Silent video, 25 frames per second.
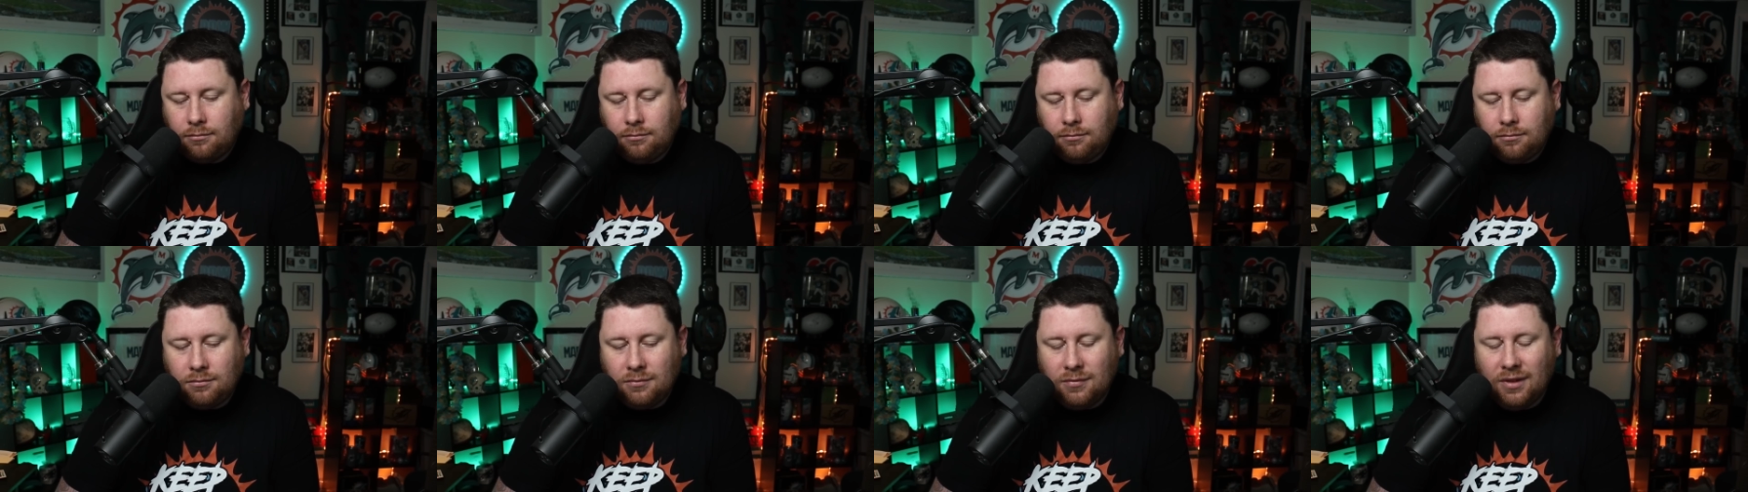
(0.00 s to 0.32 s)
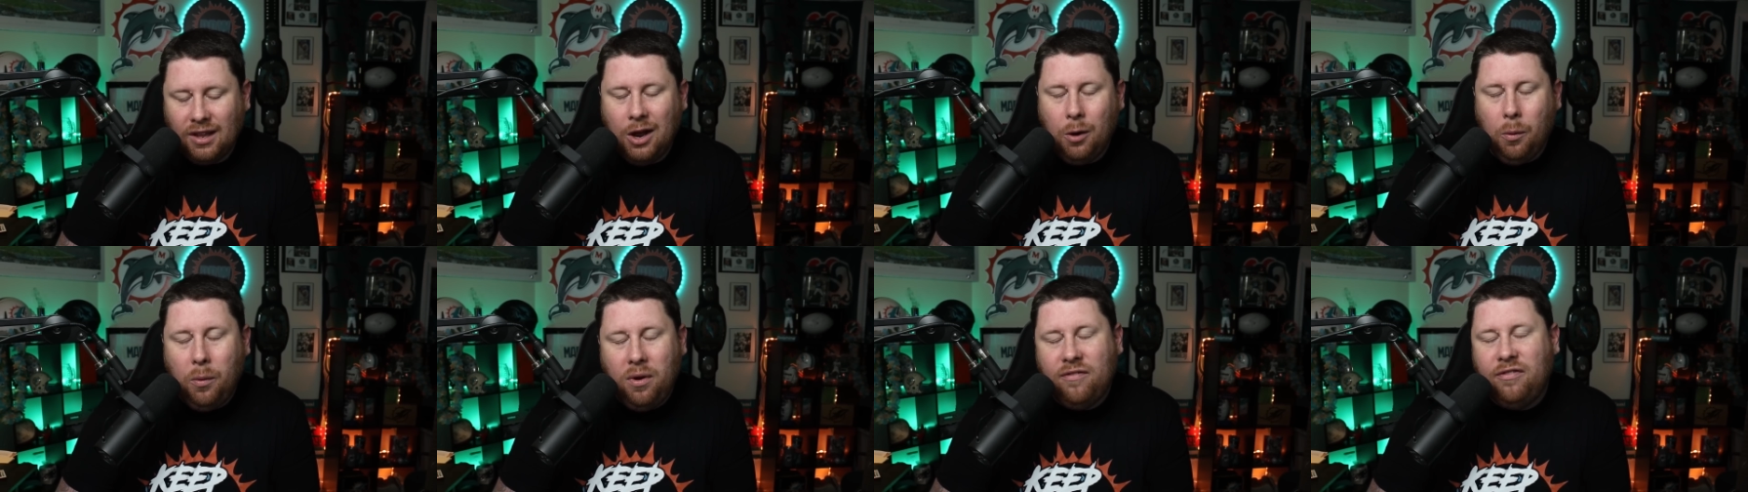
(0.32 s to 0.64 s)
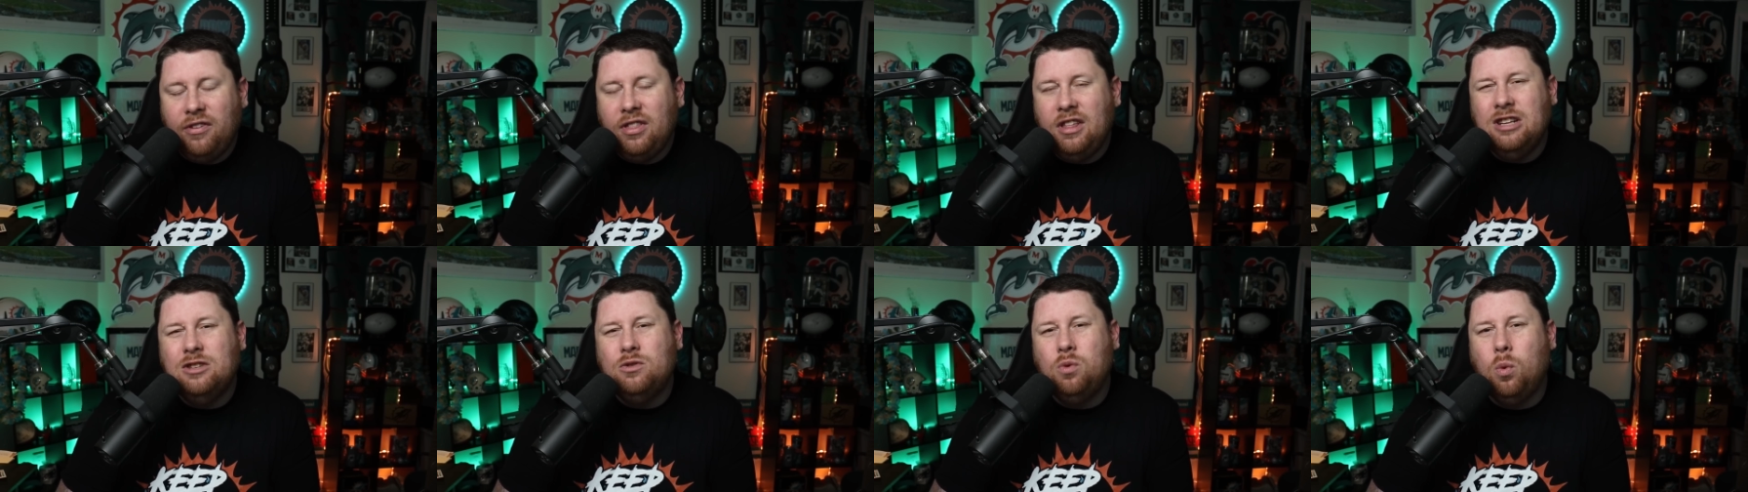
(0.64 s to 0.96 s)
Can't wait for
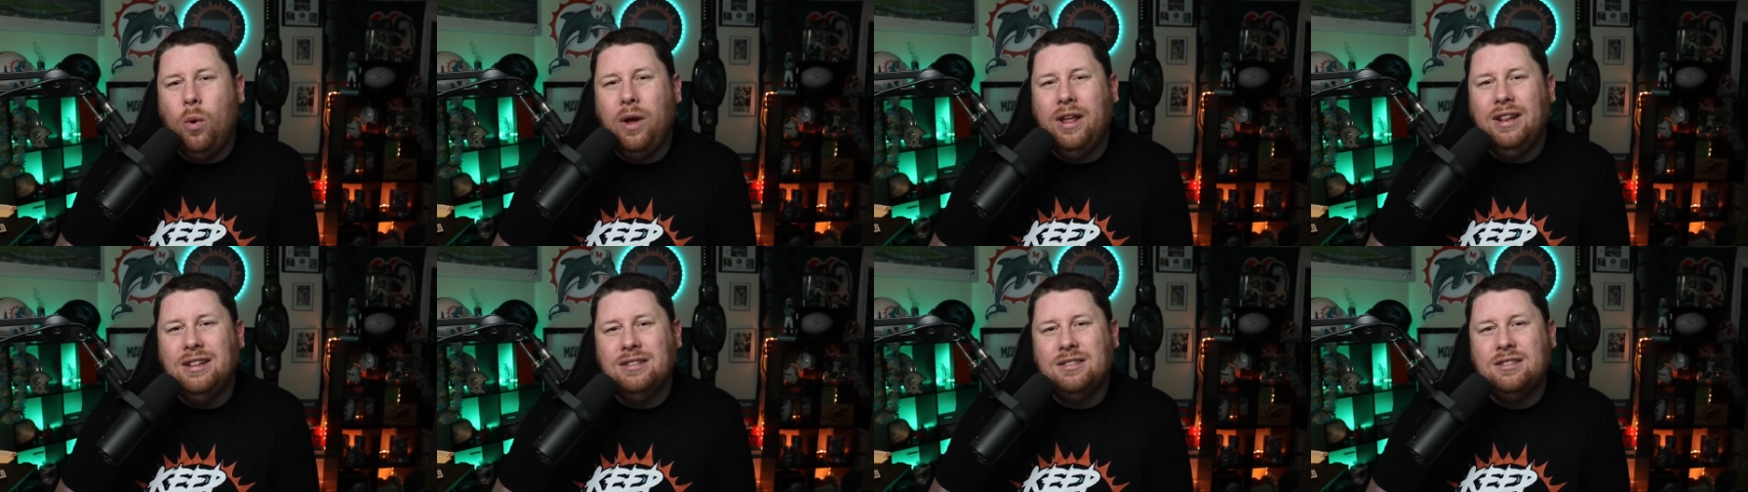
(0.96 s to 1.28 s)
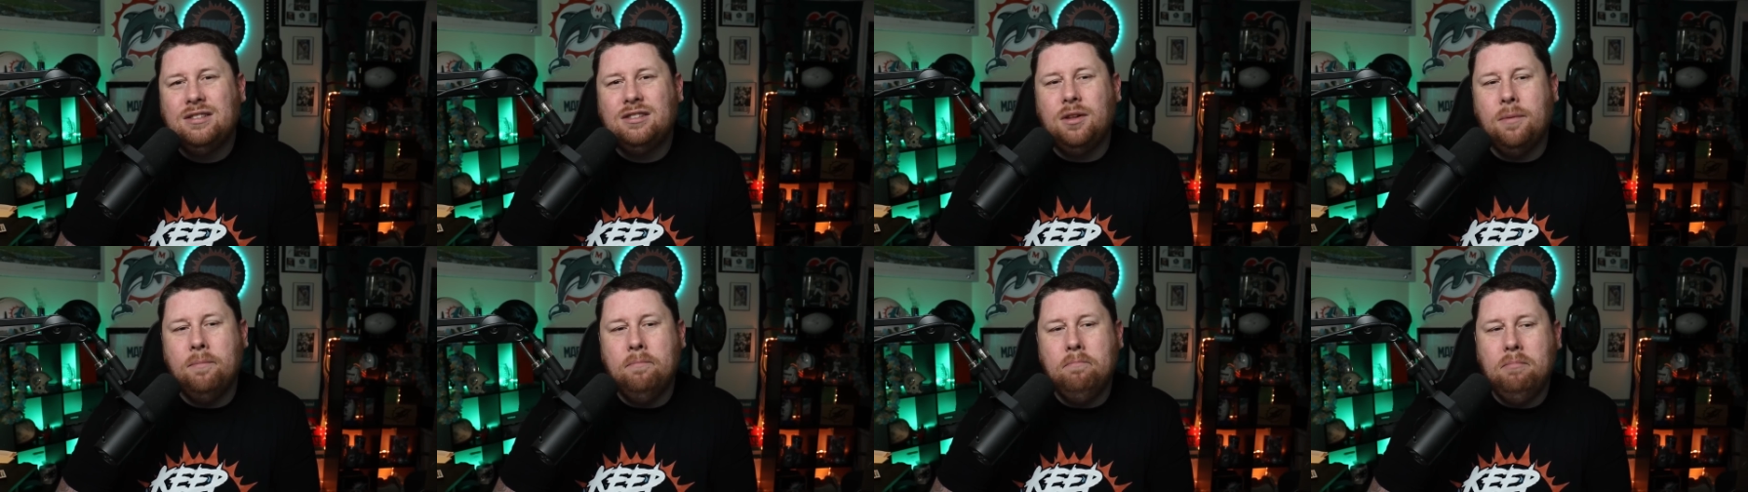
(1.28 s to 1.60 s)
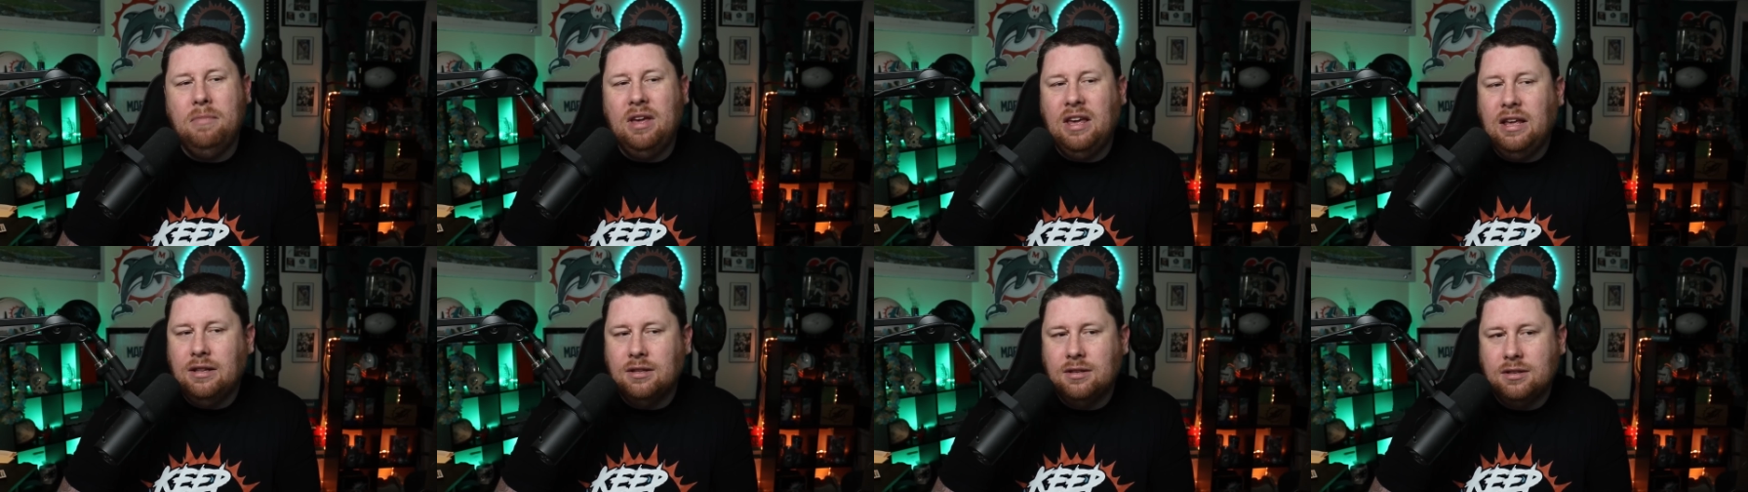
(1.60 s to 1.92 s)
these wins to
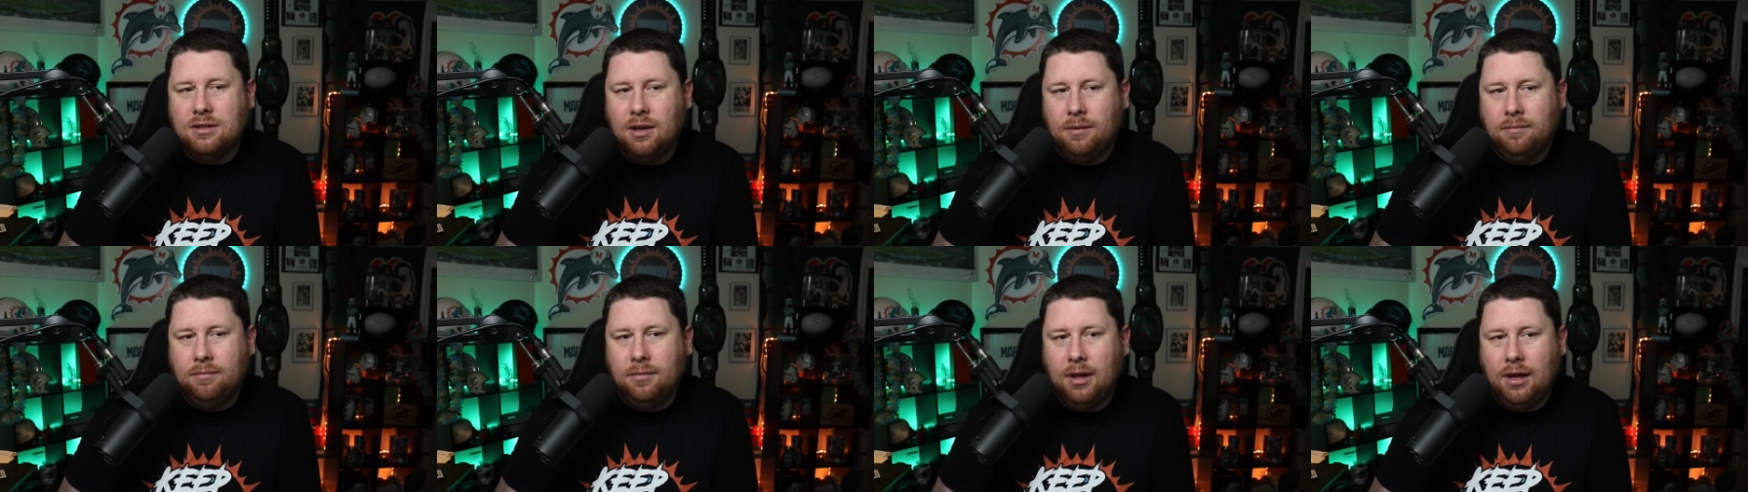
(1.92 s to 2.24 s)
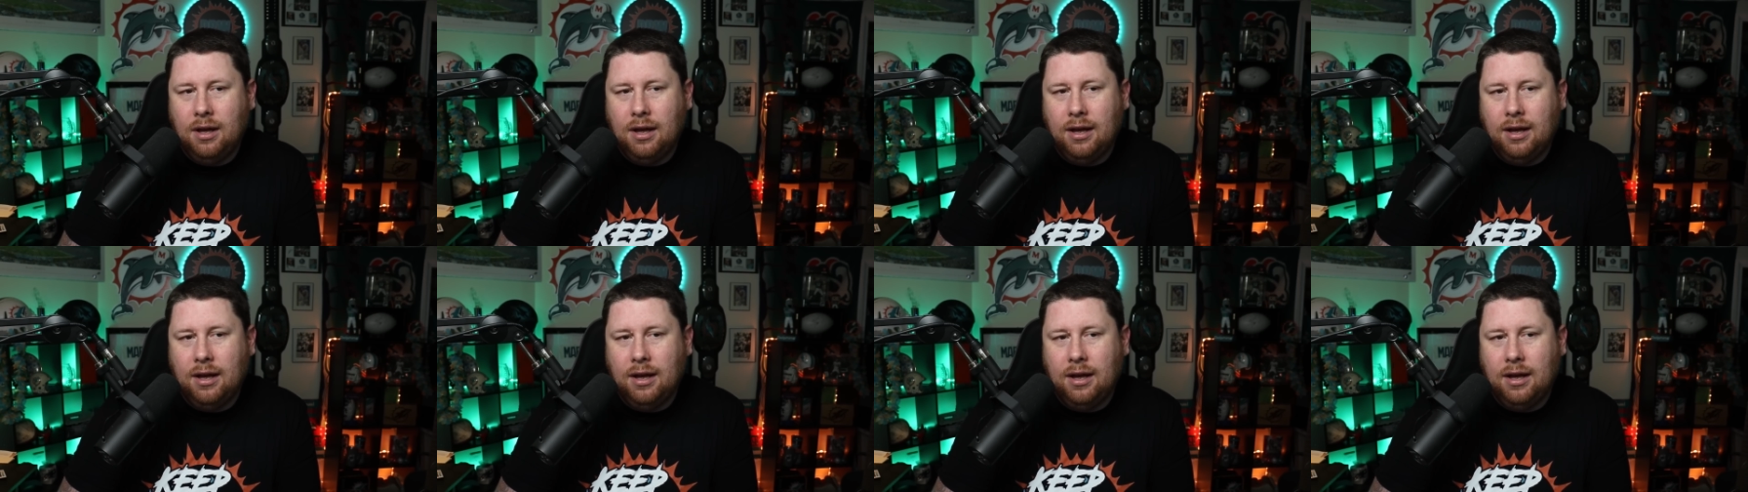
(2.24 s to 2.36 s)
mean something.